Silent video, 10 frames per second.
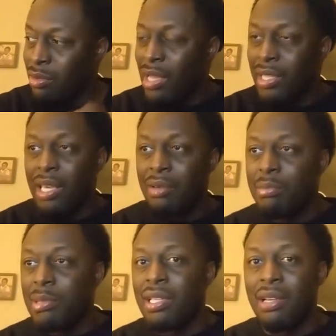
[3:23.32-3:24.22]
be in
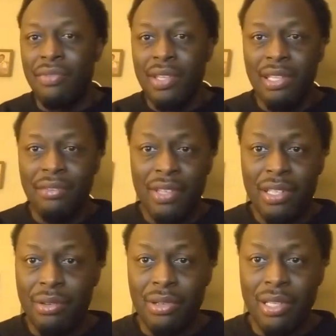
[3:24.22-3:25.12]
a
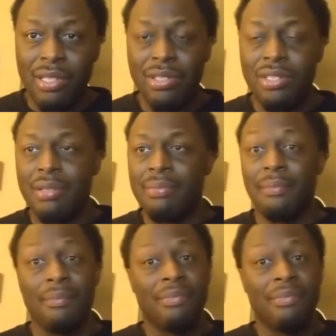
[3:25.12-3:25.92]
50-50 relationship?